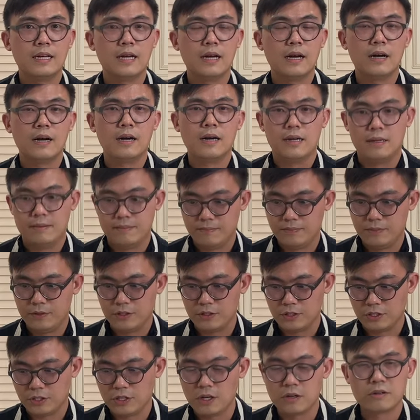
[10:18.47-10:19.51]
Um, the
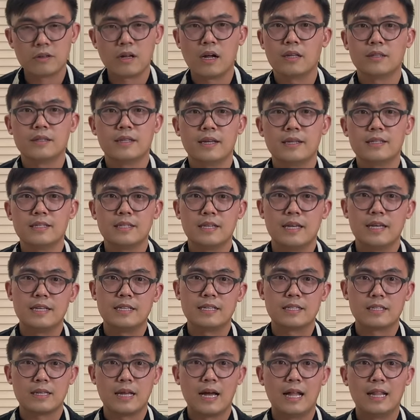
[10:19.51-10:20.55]
salt contents
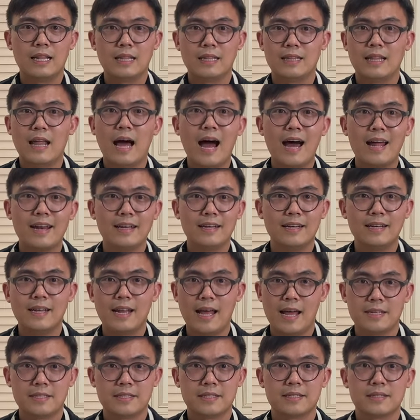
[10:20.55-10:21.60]
is a lot
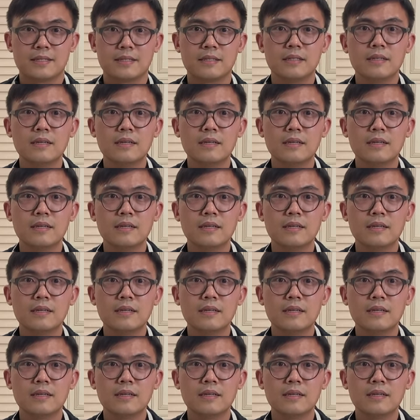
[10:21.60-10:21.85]
less.